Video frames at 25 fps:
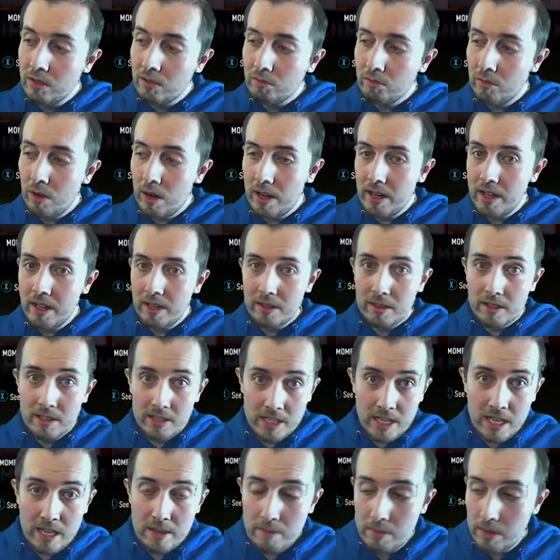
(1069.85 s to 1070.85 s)
right, the
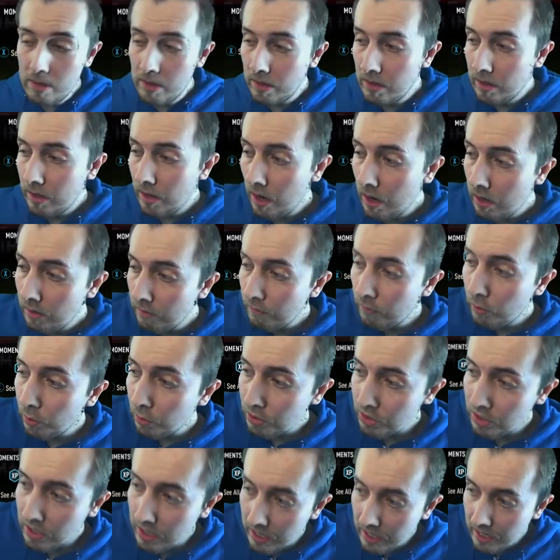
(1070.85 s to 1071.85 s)
team that
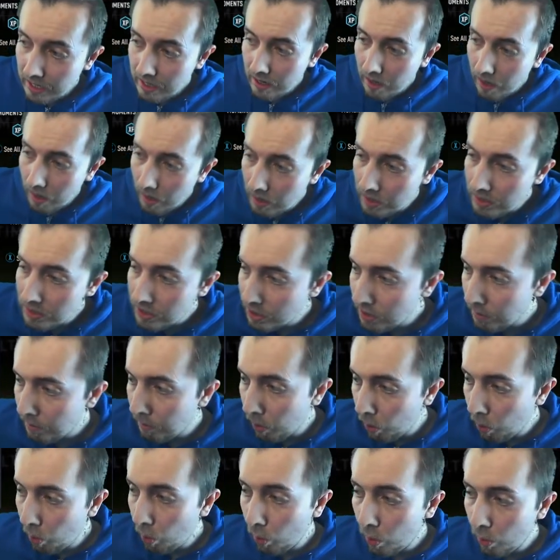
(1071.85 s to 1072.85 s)
unfortunately I
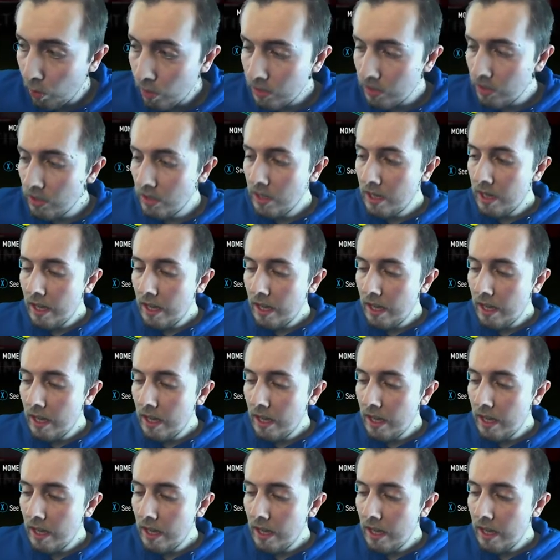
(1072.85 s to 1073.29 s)
support,